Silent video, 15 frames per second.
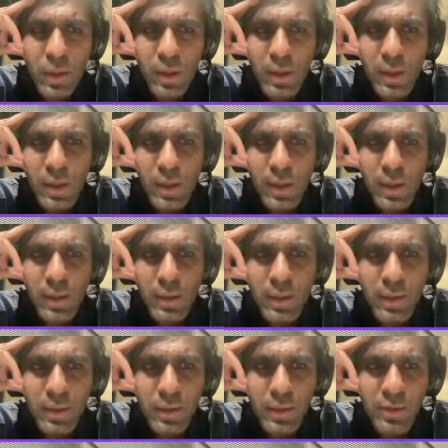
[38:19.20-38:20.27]
Uh,
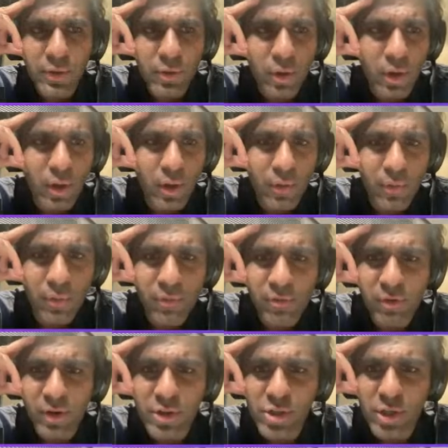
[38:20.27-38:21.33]
did you hard
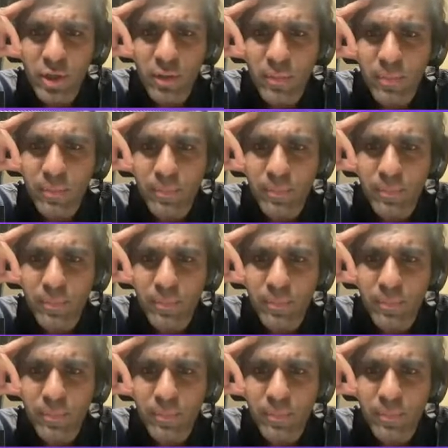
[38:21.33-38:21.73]
refresh it?